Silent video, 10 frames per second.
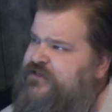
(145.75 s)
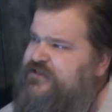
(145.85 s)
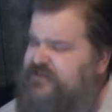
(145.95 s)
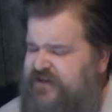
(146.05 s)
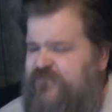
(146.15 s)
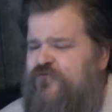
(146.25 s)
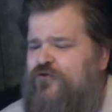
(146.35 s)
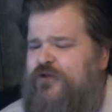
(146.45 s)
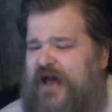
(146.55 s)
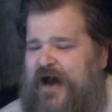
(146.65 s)

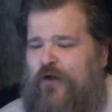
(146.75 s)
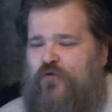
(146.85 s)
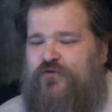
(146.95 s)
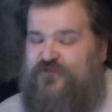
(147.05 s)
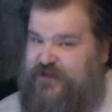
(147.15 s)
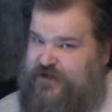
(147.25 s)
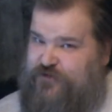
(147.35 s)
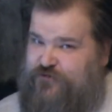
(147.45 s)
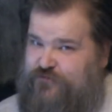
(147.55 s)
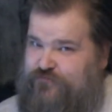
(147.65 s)
Several hours
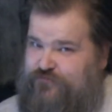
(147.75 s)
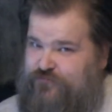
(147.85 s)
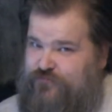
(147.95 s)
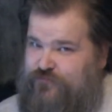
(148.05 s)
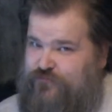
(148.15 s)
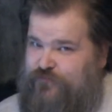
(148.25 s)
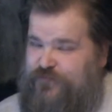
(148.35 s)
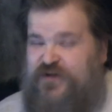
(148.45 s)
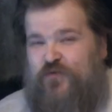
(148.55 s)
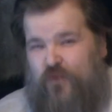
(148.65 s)
later,
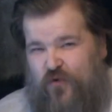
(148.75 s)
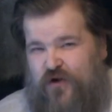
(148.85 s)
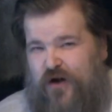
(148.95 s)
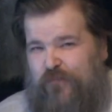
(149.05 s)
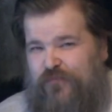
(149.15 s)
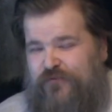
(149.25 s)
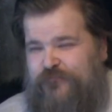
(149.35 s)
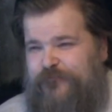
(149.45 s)
he woke up